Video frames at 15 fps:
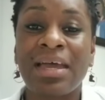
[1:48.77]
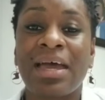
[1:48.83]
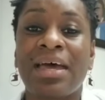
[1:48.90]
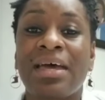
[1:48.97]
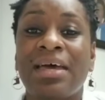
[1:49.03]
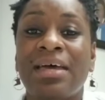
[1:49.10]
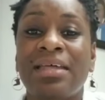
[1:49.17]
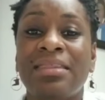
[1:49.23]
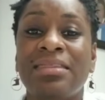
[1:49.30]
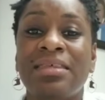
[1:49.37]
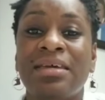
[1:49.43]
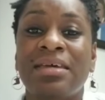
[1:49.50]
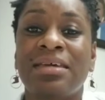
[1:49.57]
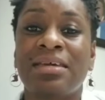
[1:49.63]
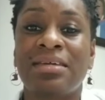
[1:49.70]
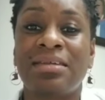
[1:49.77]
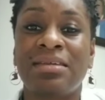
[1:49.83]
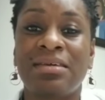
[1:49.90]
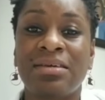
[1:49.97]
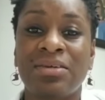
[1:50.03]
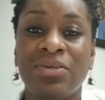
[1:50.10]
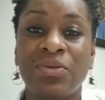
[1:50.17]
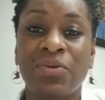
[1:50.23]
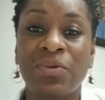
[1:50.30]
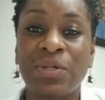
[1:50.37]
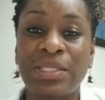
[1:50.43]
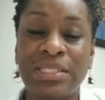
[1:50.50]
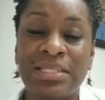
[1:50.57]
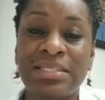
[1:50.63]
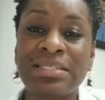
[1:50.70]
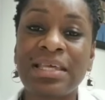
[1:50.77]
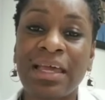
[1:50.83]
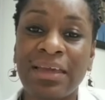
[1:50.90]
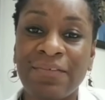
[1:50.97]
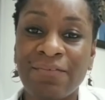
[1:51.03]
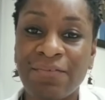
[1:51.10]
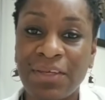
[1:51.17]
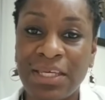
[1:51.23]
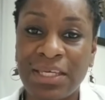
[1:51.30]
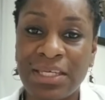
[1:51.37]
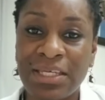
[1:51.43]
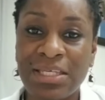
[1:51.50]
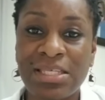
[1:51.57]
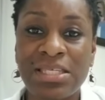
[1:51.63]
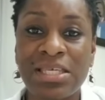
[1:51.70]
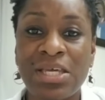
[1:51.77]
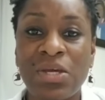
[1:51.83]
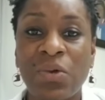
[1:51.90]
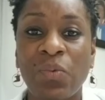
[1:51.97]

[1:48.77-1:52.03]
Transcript: And then you go into the second phase,